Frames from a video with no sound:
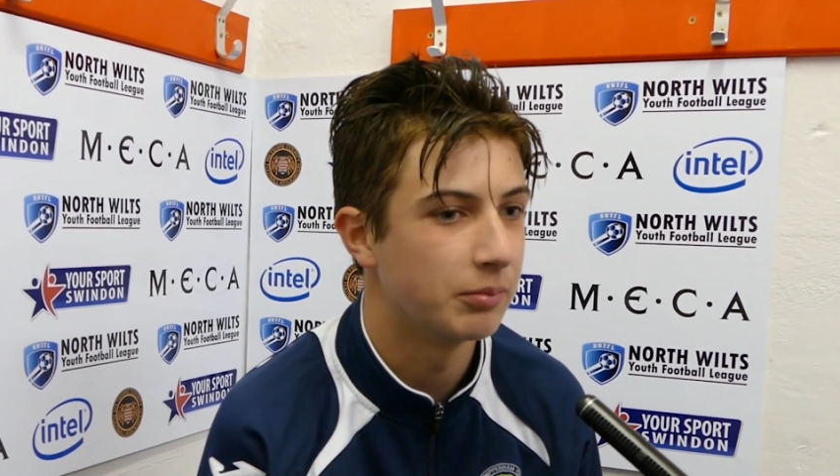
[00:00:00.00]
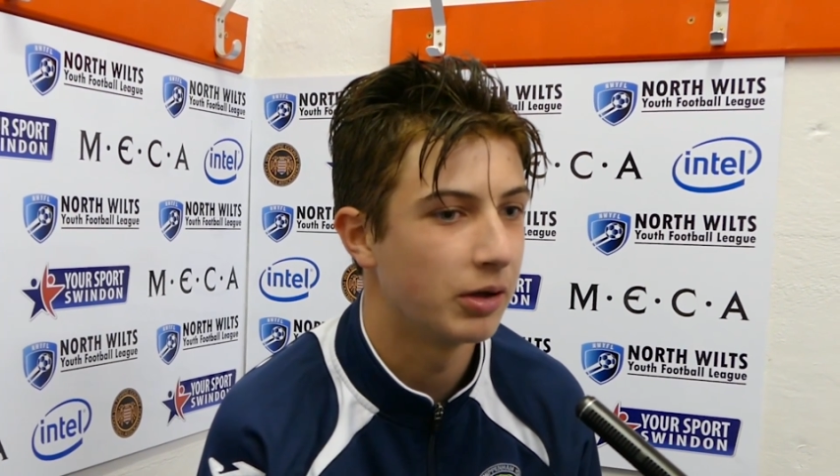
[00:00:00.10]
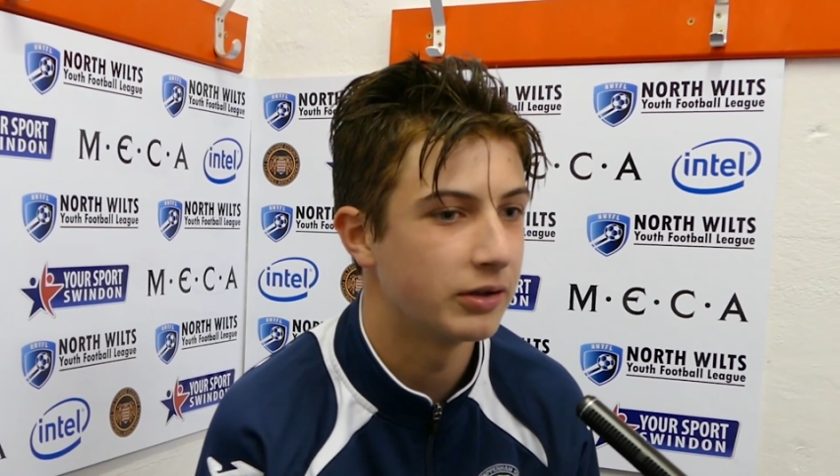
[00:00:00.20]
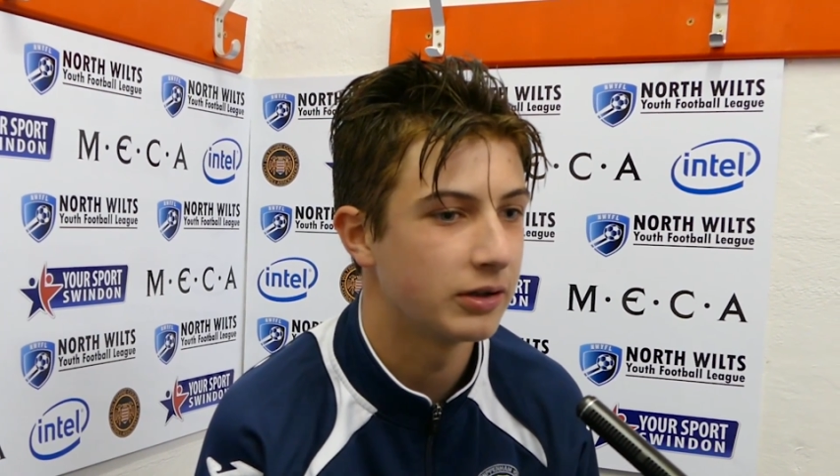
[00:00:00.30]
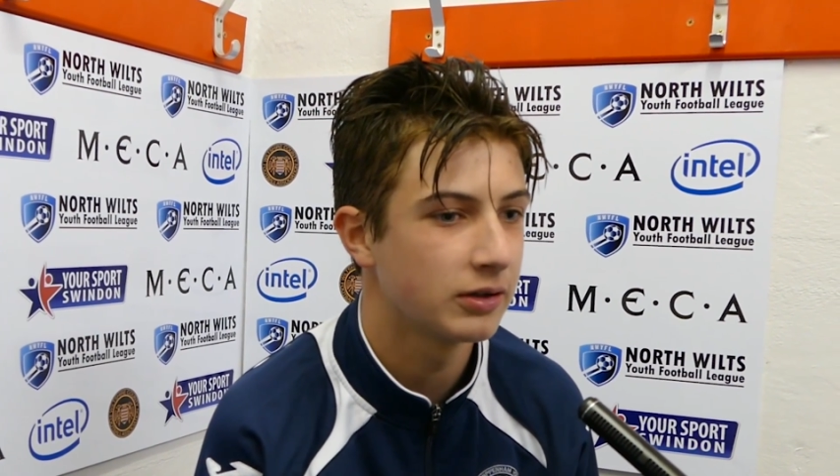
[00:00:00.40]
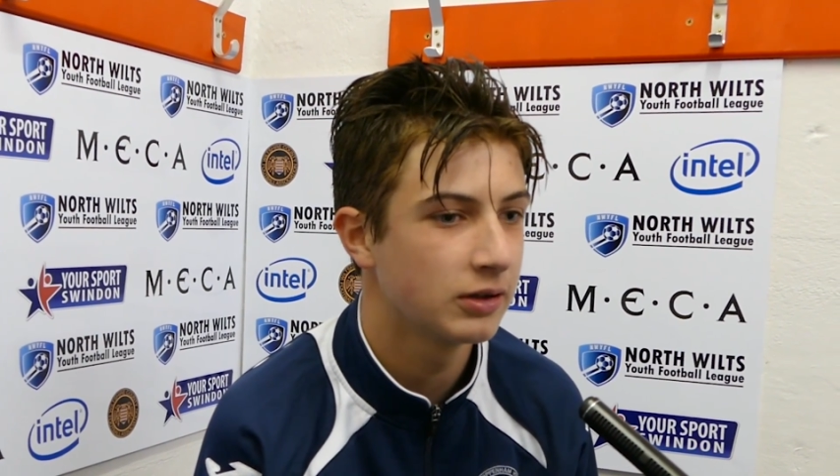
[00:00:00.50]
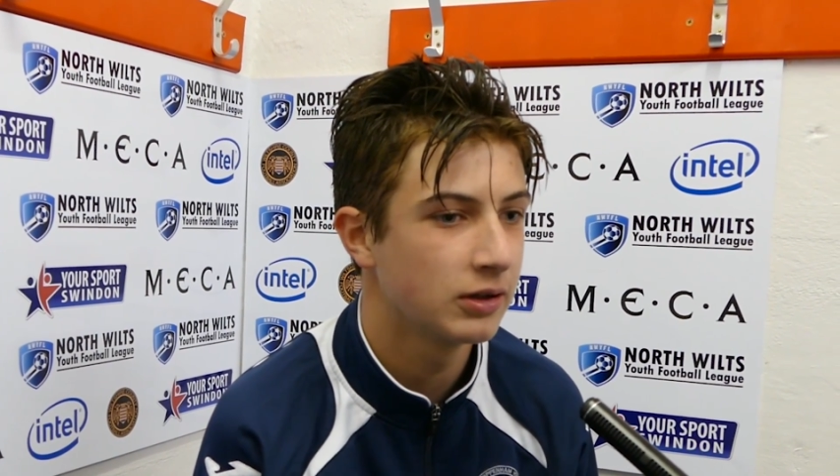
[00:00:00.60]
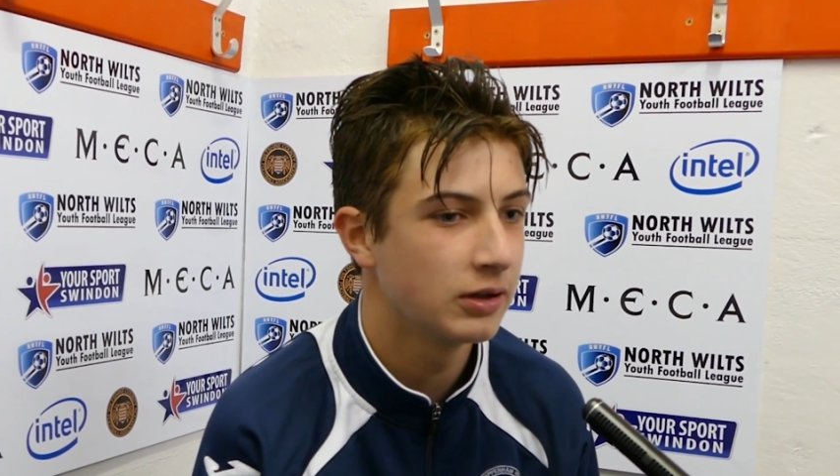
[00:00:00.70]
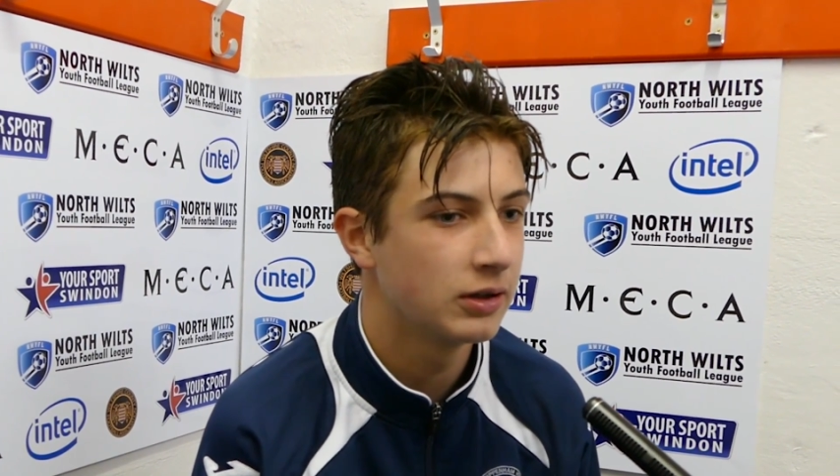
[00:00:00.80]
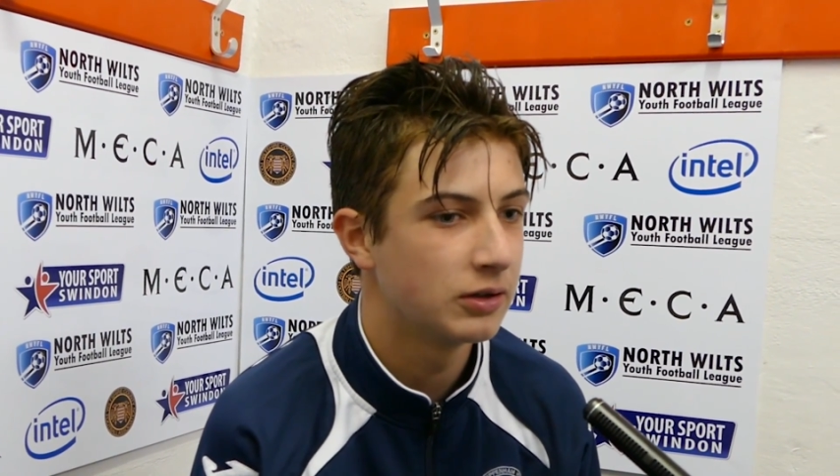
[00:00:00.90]
muddy.
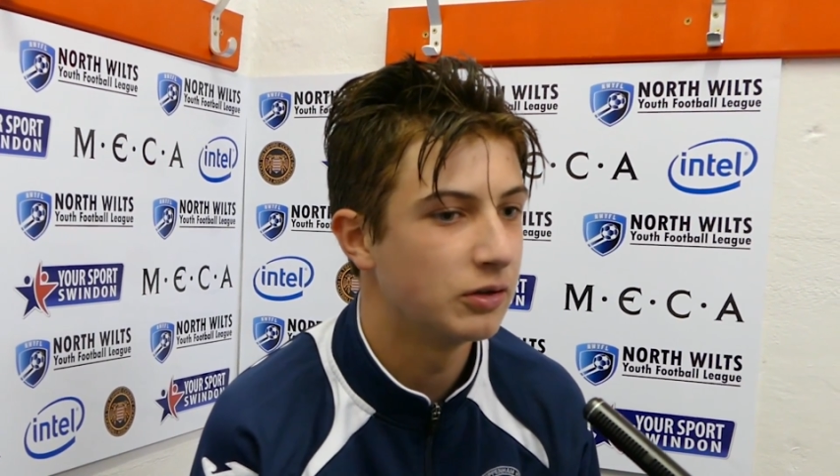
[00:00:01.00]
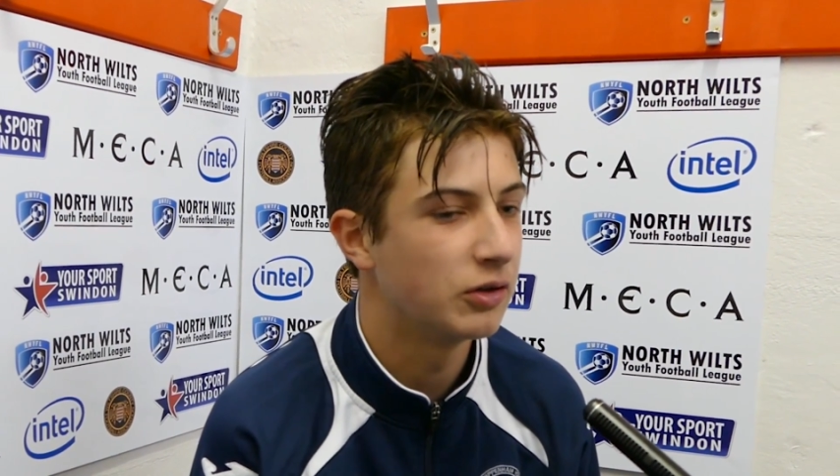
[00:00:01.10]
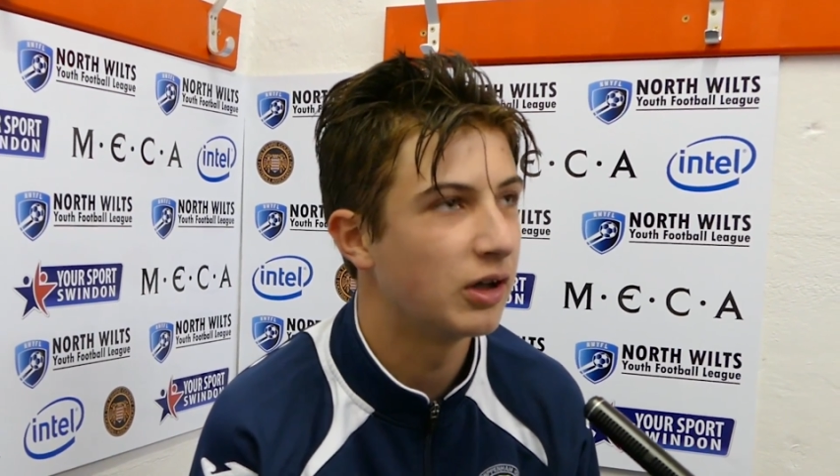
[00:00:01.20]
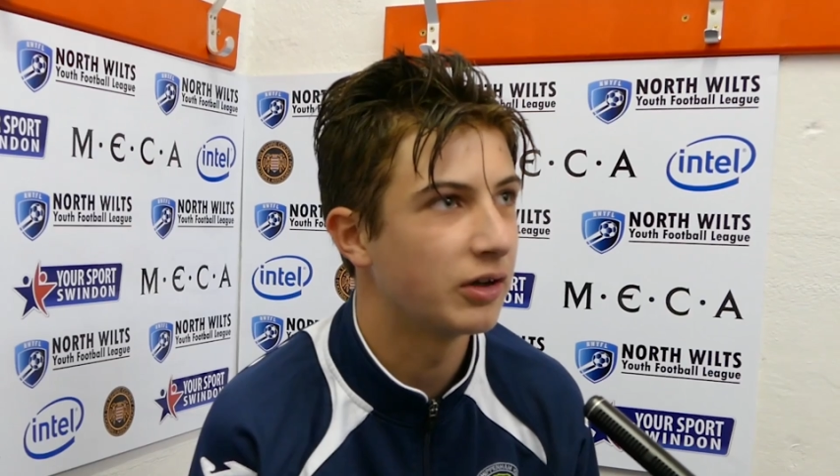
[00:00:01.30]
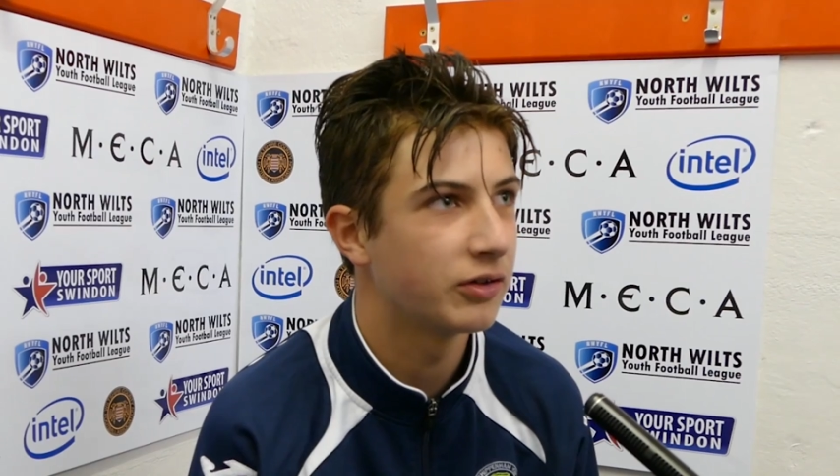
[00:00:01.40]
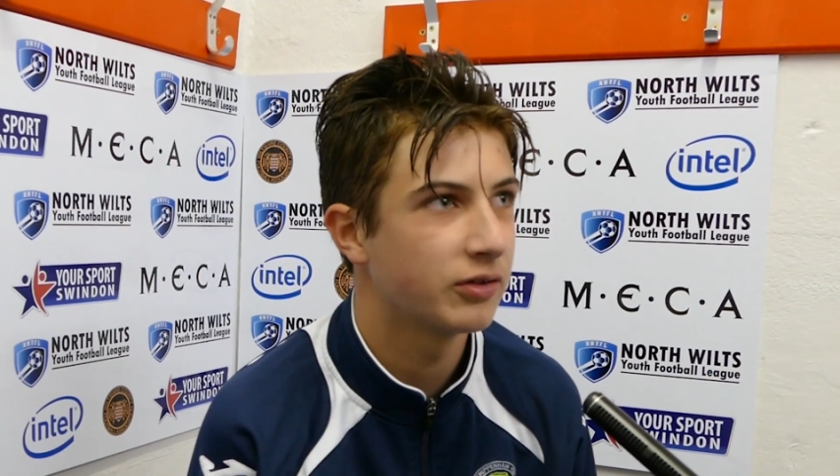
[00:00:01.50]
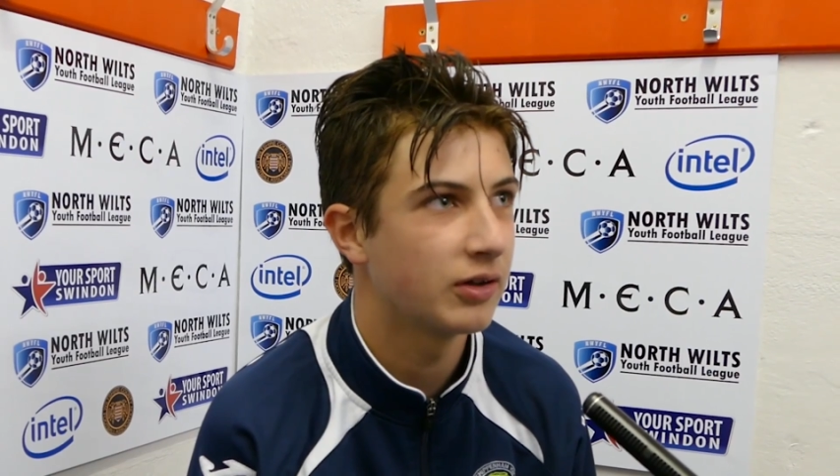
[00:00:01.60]
Not nice